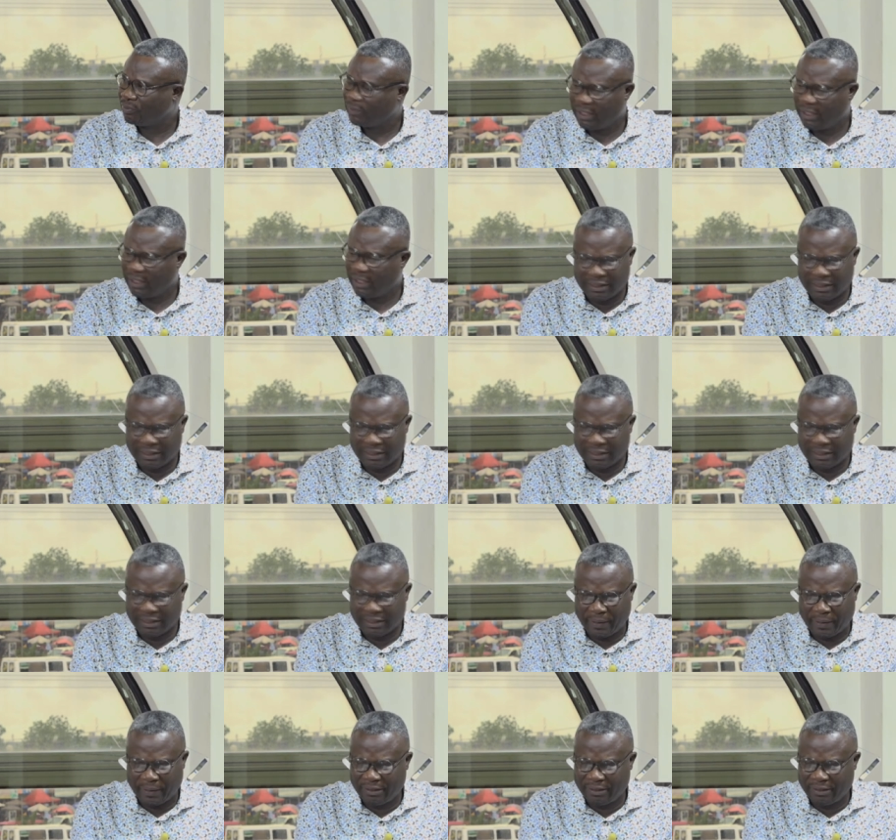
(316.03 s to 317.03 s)
And the N P P
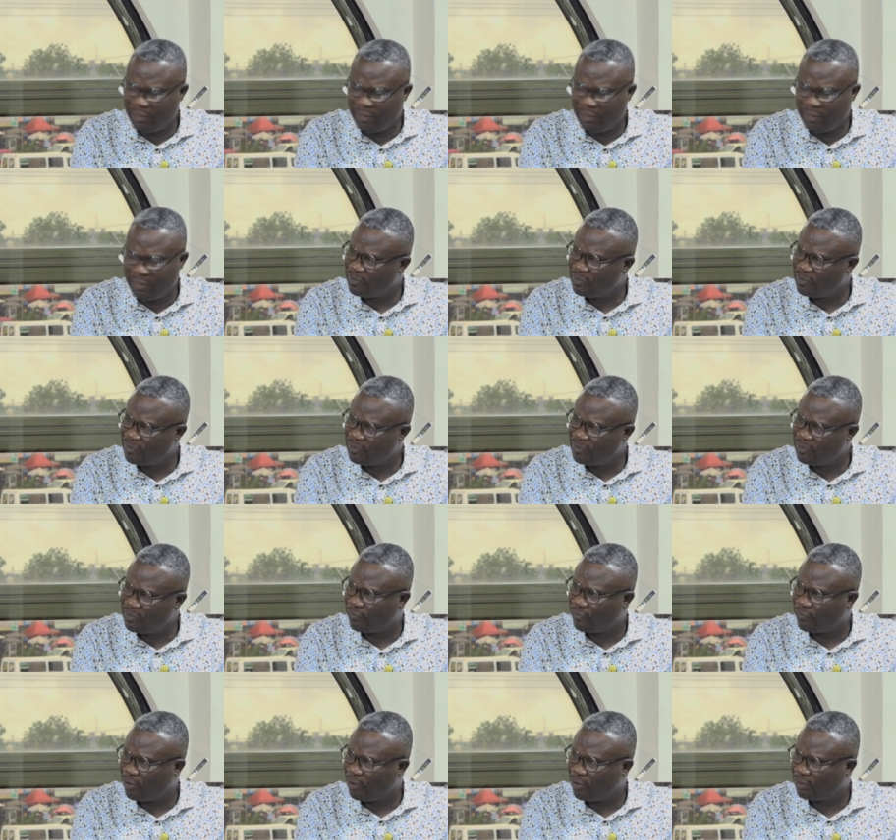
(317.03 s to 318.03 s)
party believes in the rule
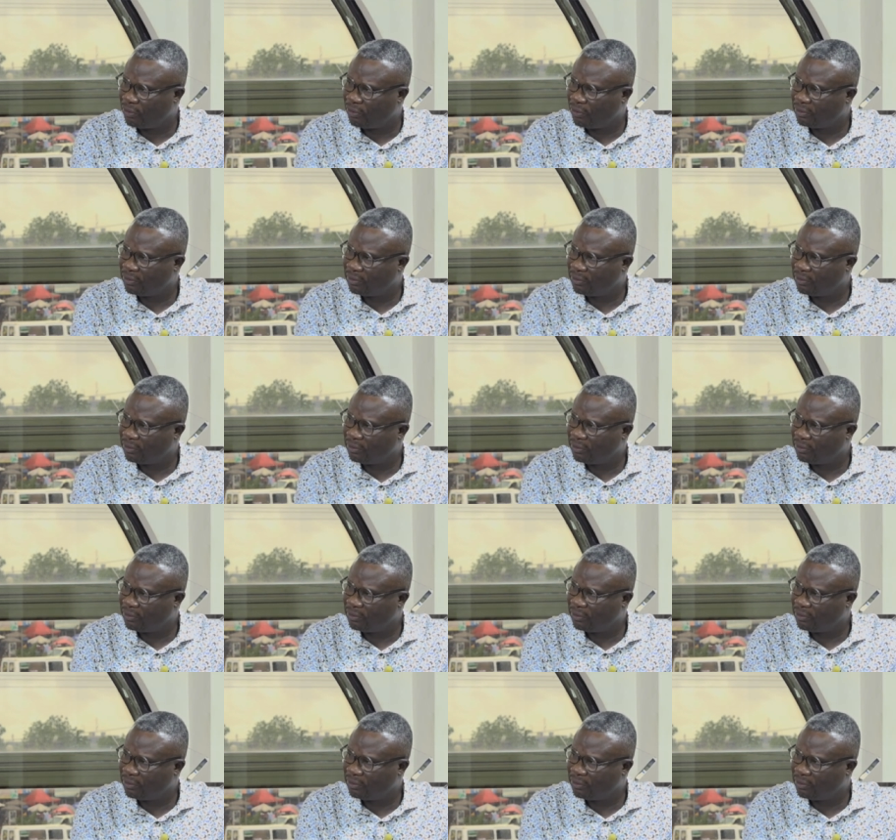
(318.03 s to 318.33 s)
of law,